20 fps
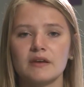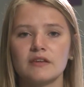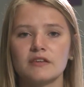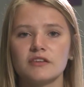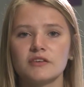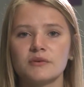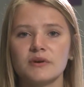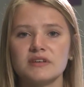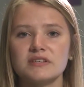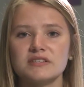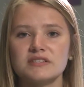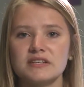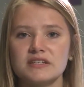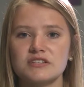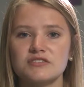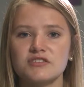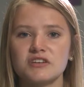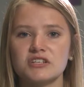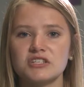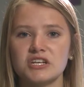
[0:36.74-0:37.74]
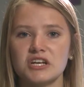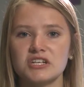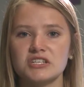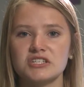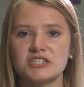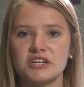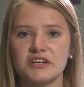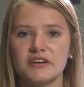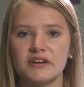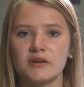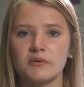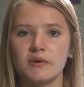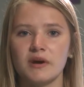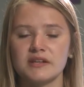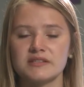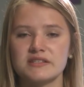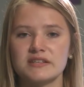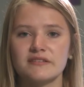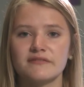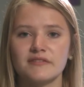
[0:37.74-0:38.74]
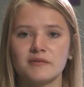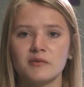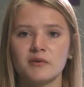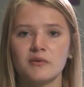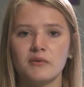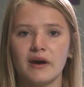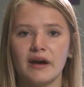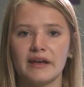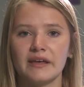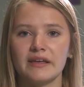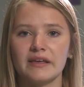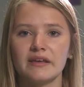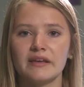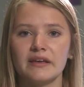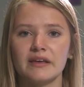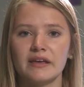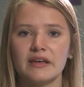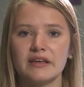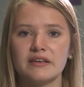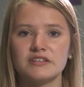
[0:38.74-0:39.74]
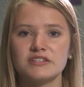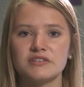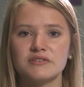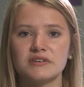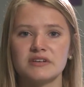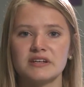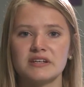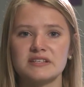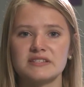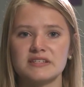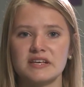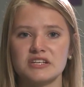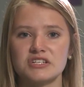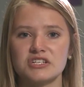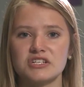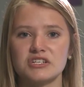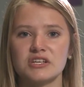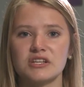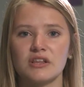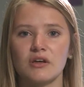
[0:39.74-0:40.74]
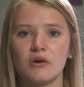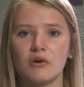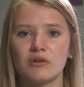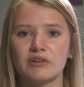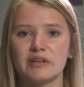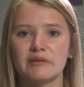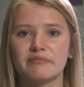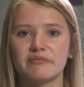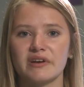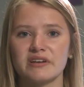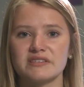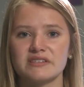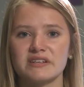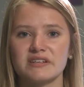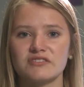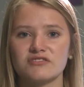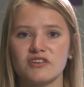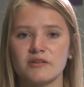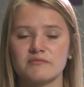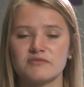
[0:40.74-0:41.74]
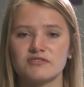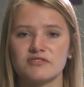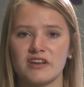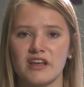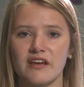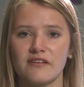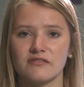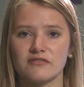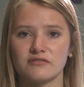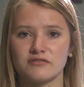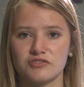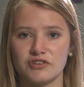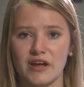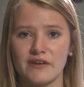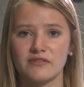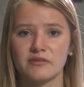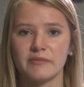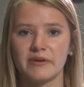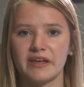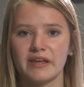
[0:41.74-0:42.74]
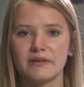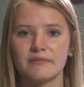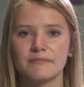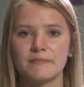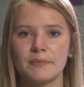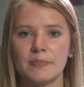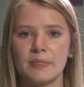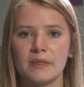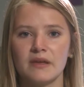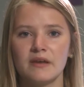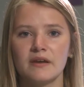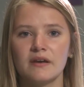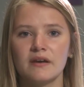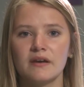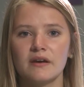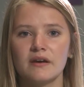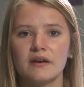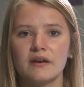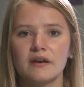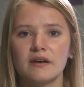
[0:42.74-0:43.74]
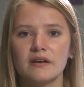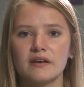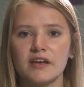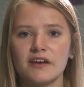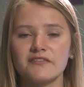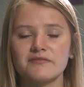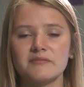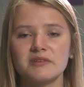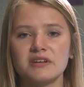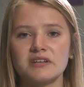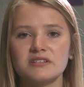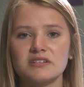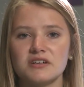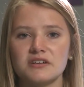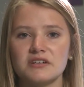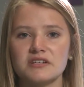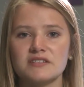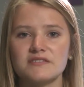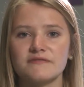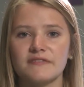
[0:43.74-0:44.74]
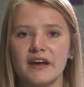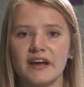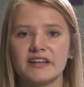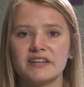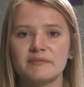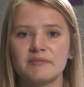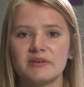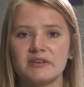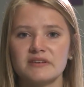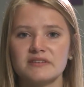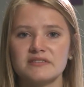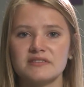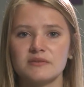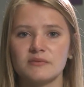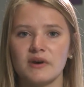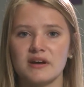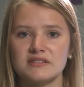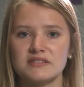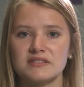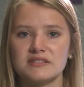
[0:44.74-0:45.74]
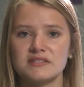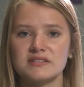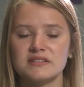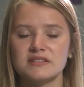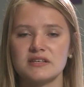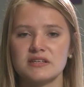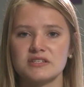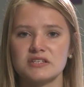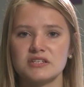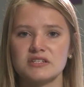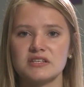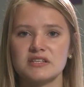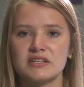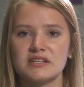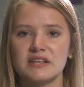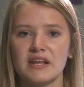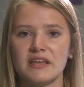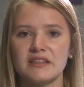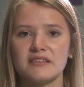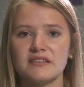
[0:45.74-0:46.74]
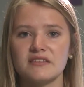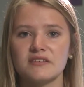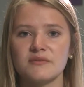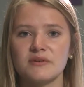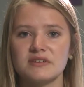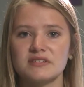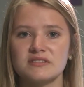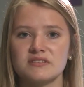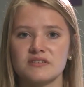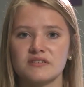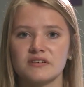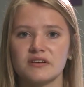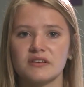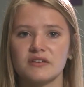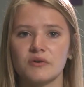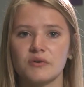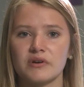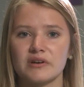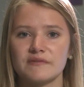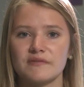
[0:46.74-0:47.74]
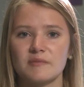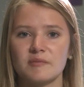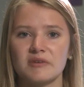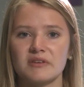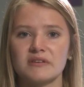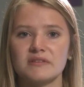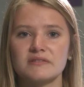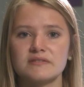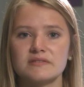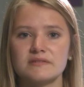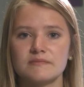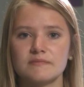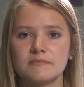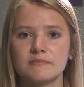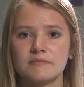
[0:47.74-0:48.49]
U.S. District Judge Derek Watson from Hawaii issued an extension to the hold on President Trump's travel ban. Government attorneys filed appeals to Watson's decision to the 9th U.S. Circuit Court of Appeals.